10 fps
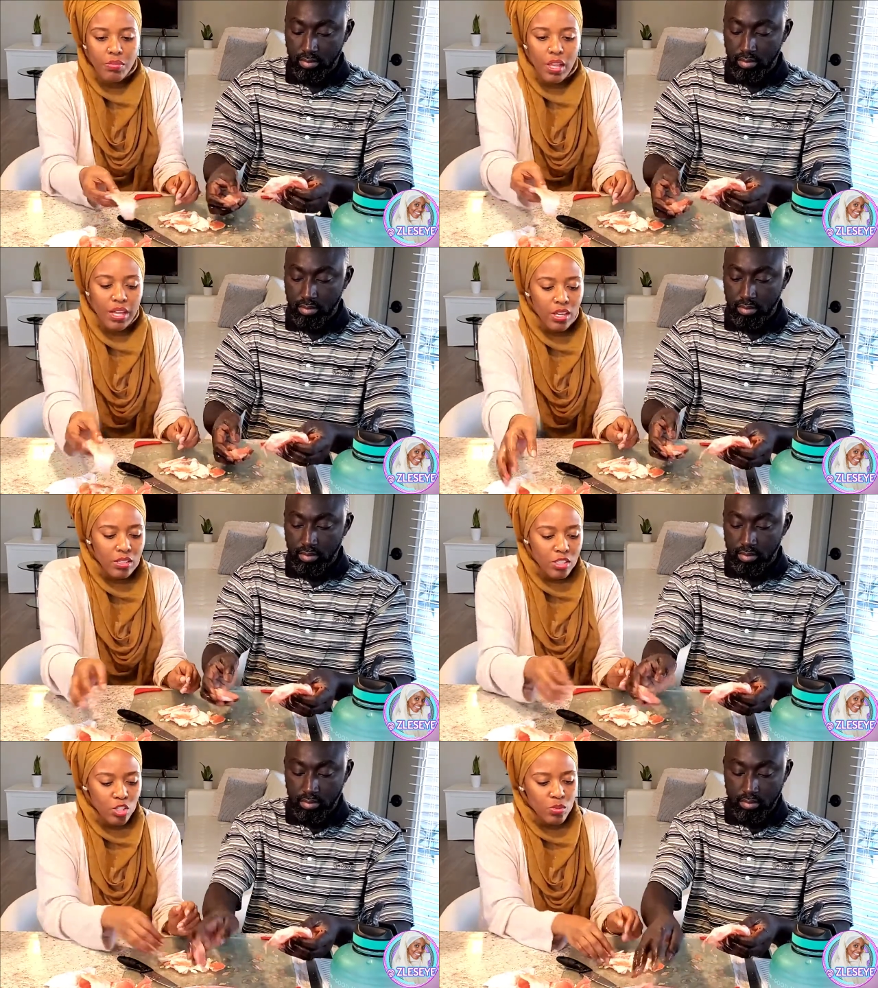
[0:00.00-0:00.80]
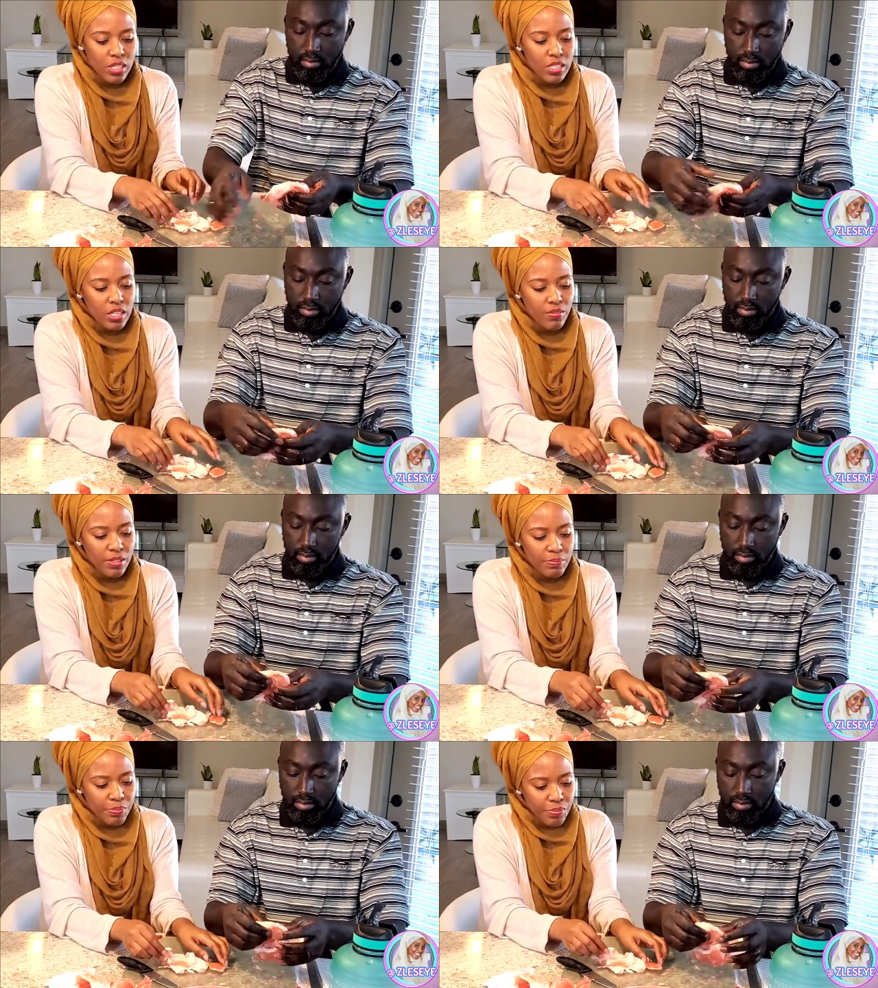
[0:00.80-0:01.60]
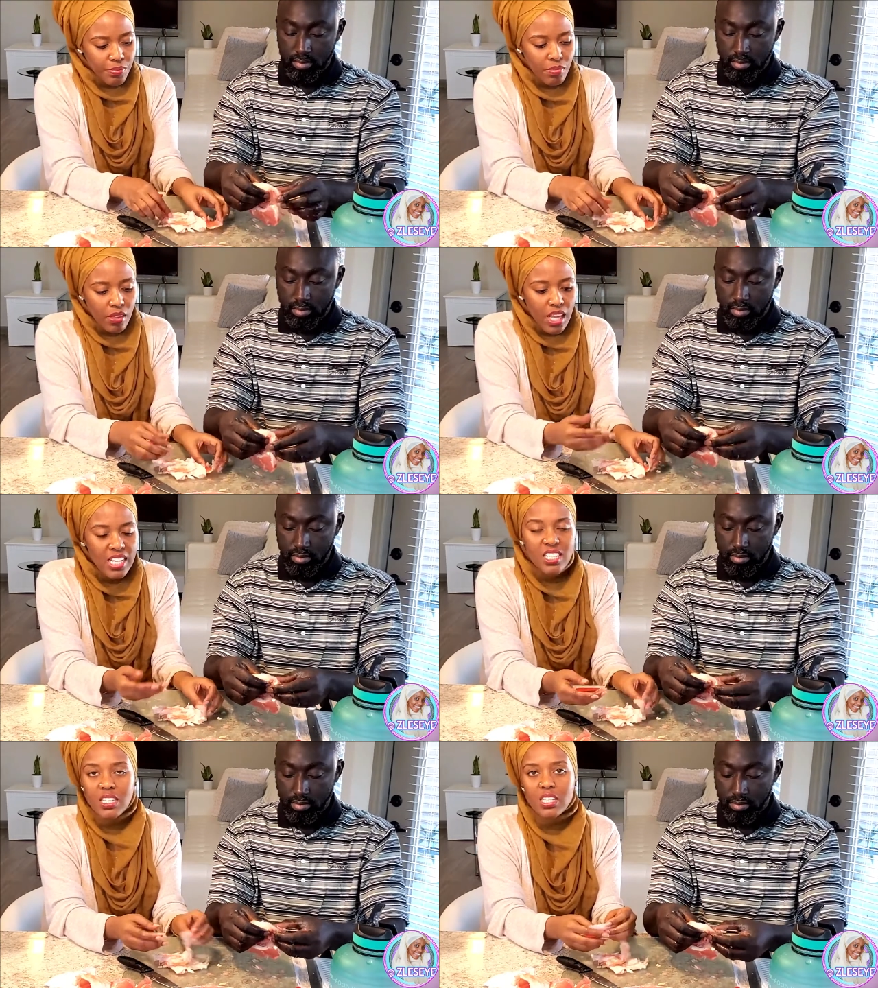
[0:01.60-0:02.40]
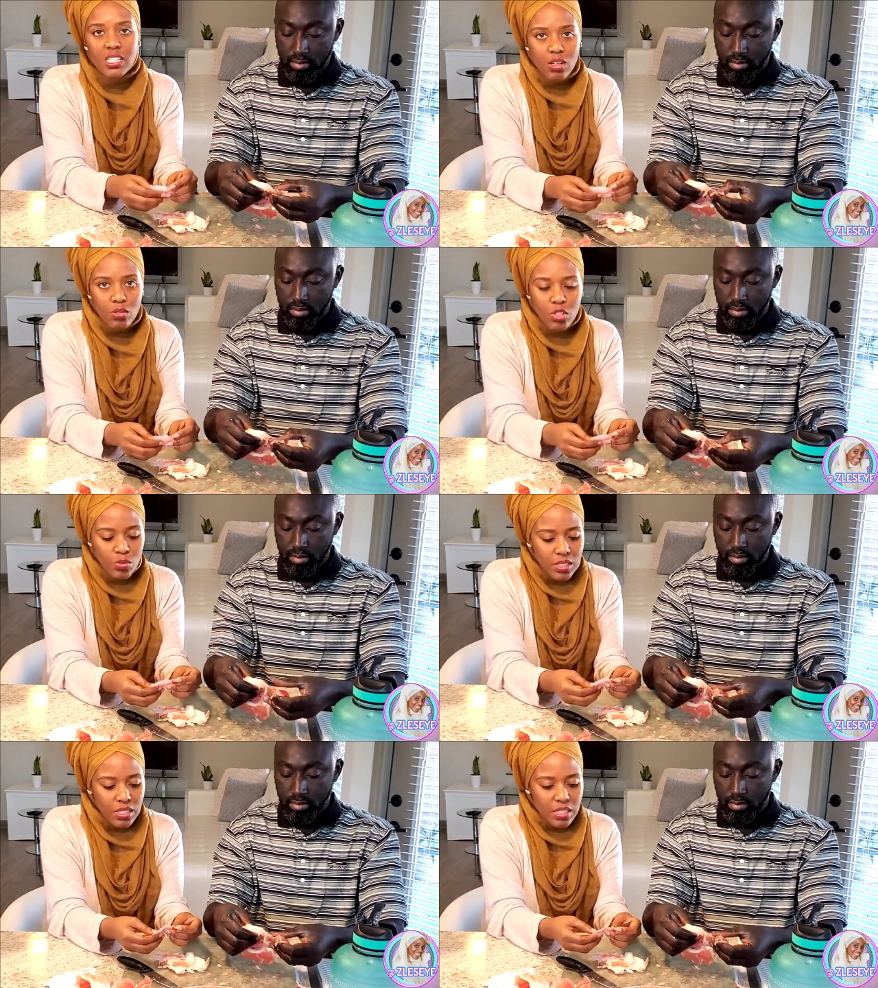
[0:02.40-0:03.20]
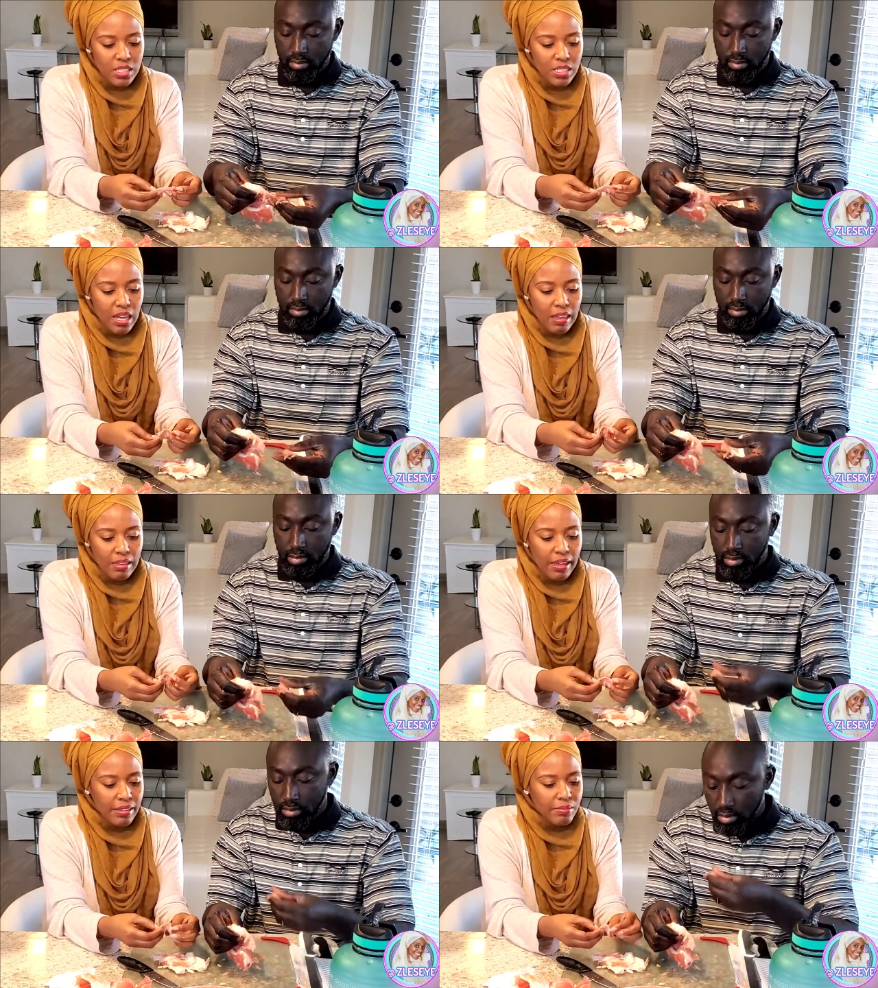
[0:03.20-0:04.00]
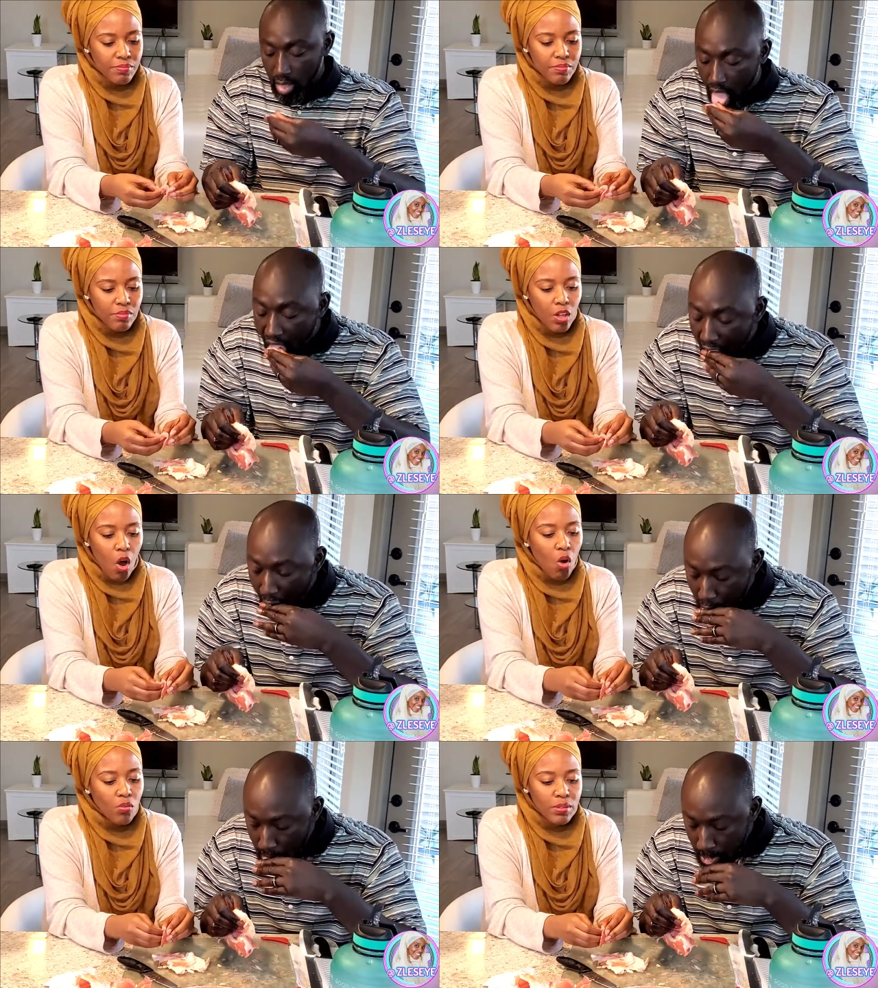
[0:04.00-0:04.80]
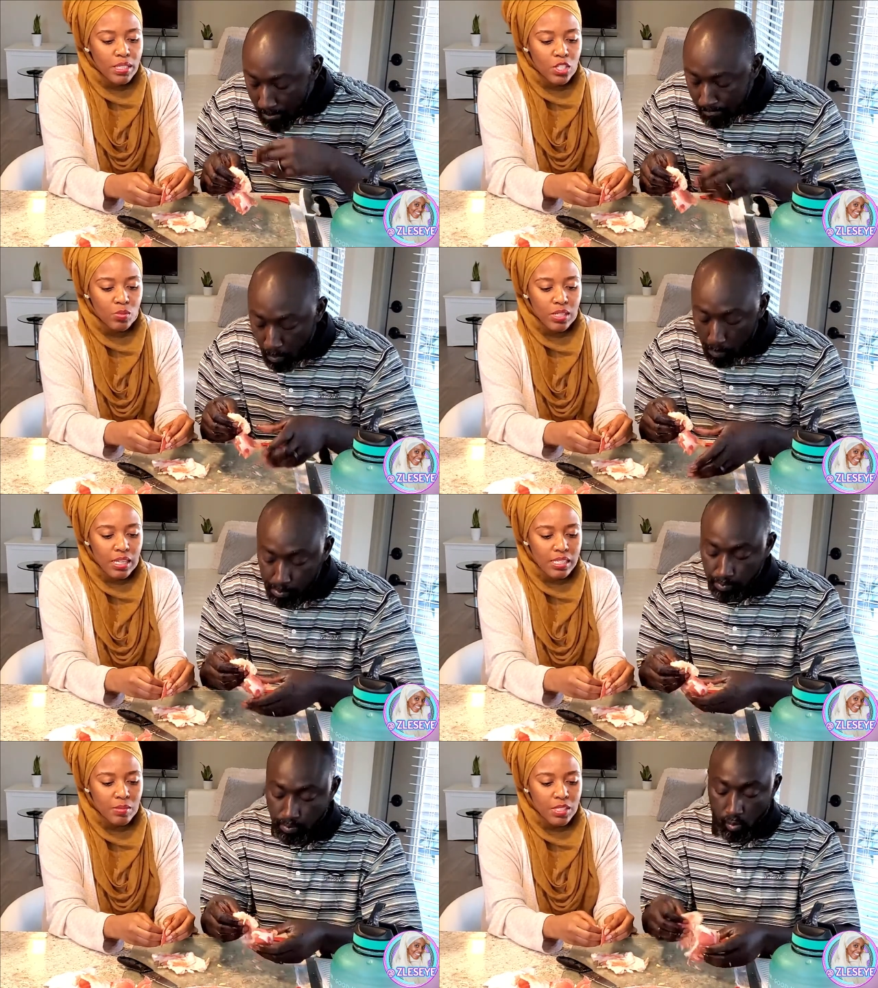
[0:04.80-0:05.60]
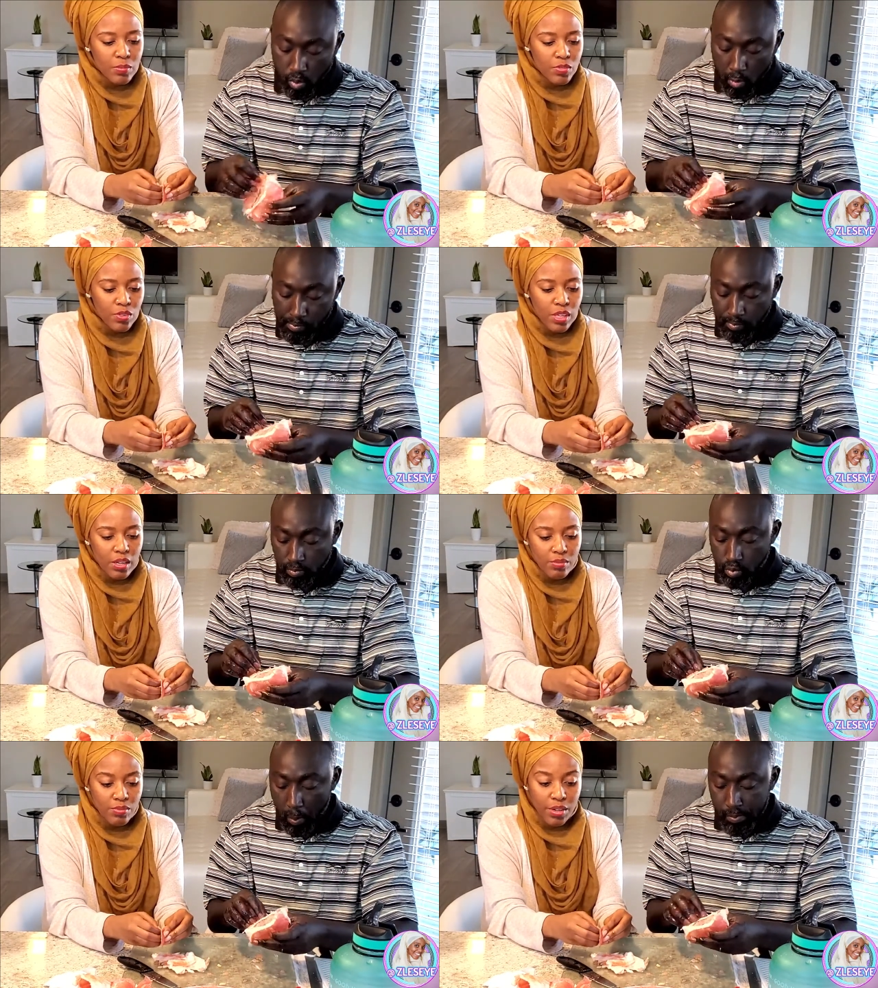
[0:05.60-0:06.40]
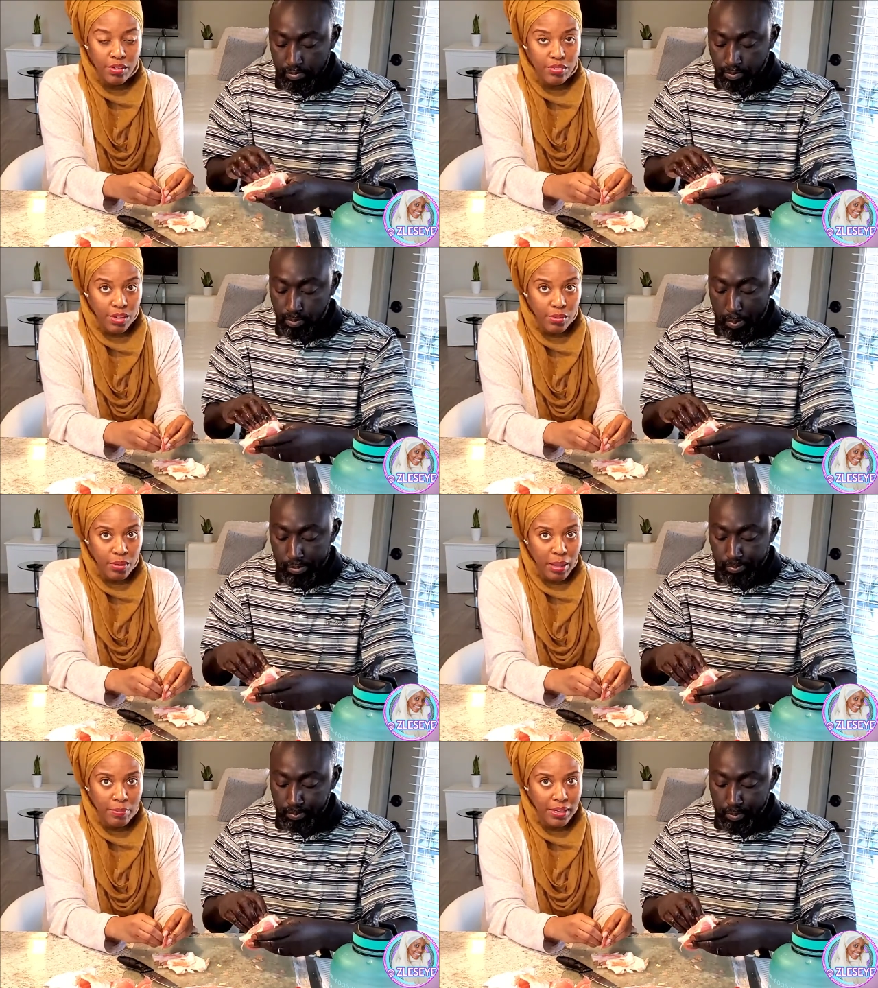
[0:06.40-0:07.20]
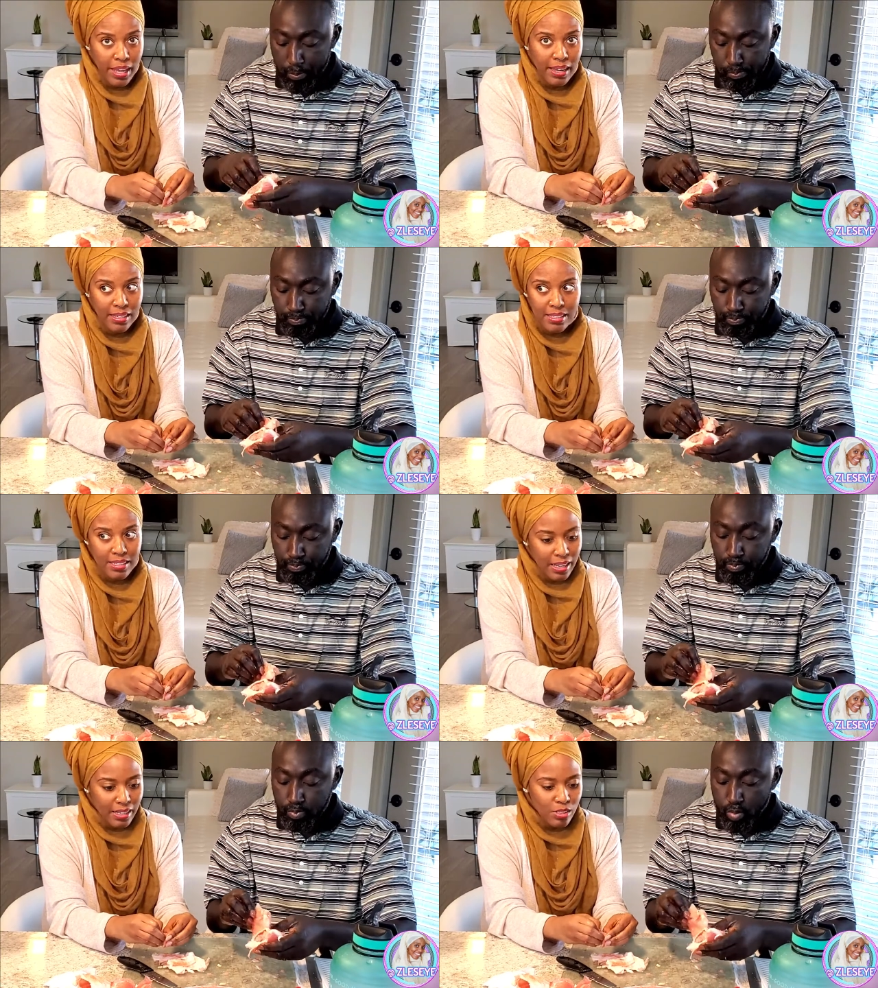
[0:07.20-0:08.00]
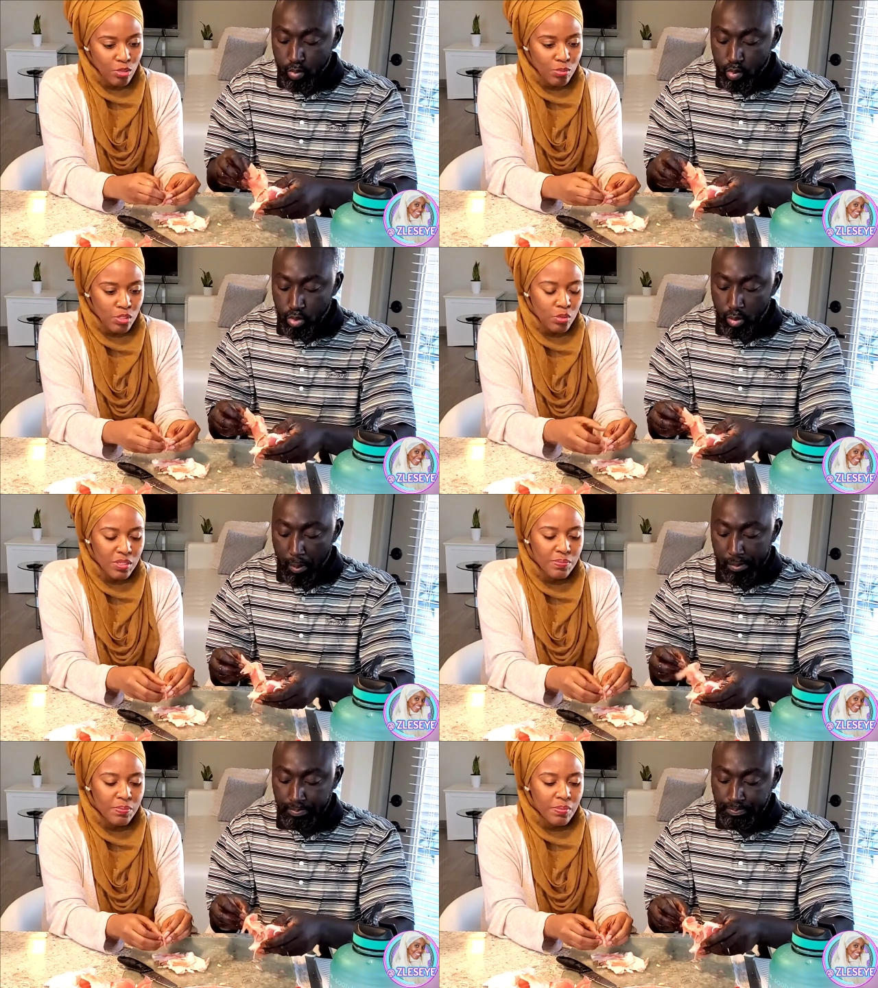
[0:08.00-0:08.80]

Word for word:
Speaker 1: And y'all, the sweetness of it, it's a subtle sweetness. It's not like overly sweet. Like sometimes if you get a very, very ripe banana, it's like super sweet.